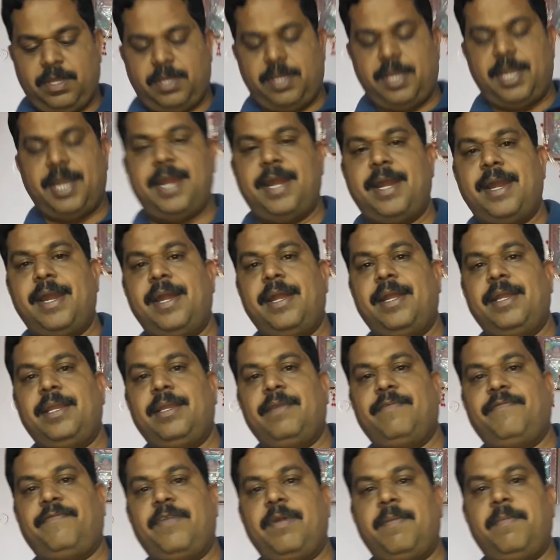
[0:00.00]
And uh,
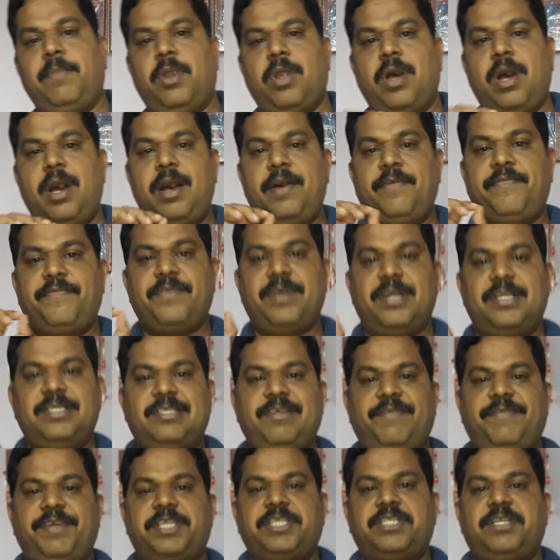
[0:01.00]
from law of
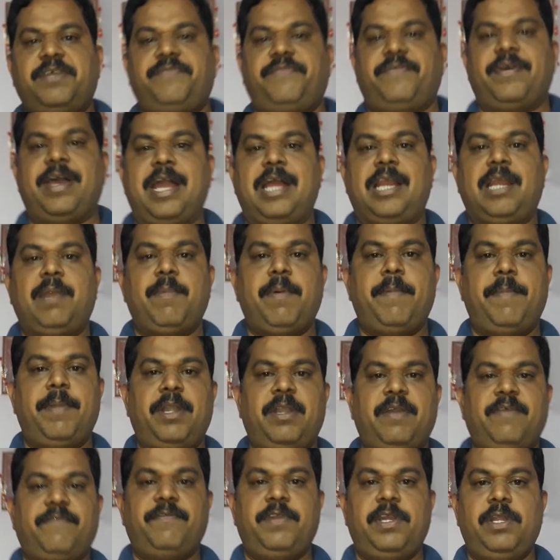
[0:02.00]
conservation of angular
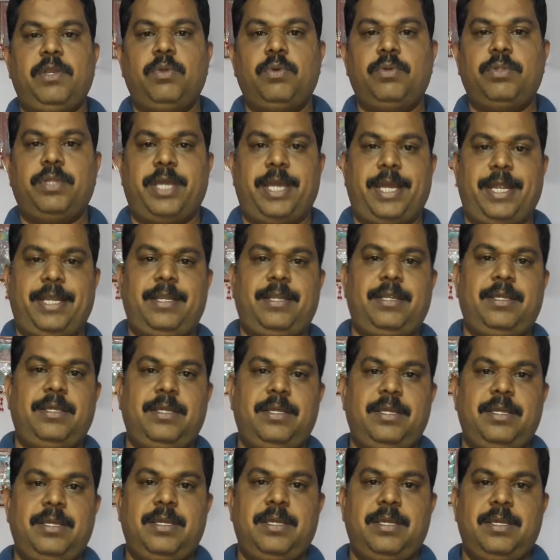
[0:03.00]
momentum, we know that
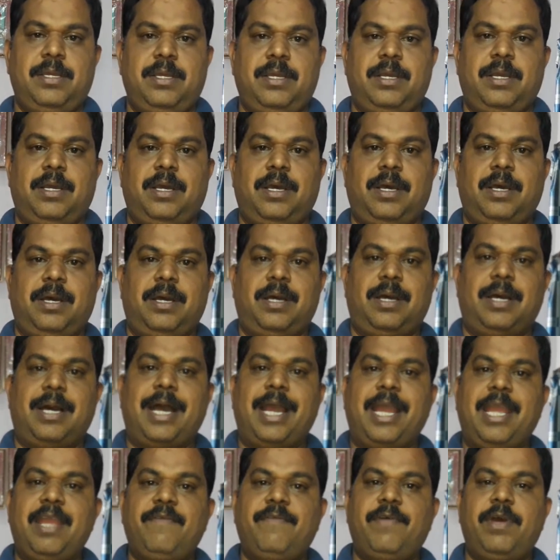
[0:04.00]
uh,
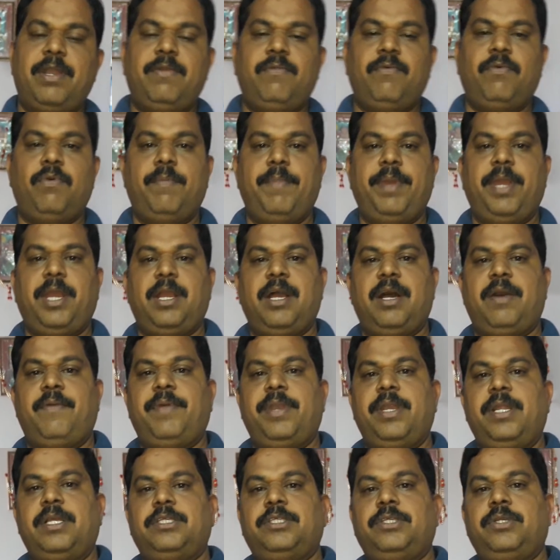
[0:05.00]
I1 omega
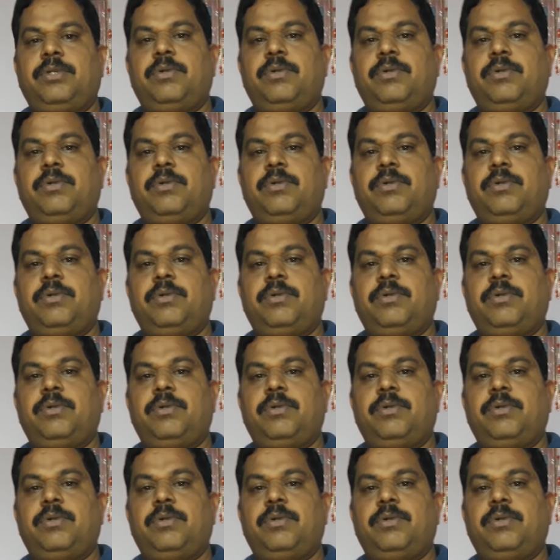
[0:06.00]
1 is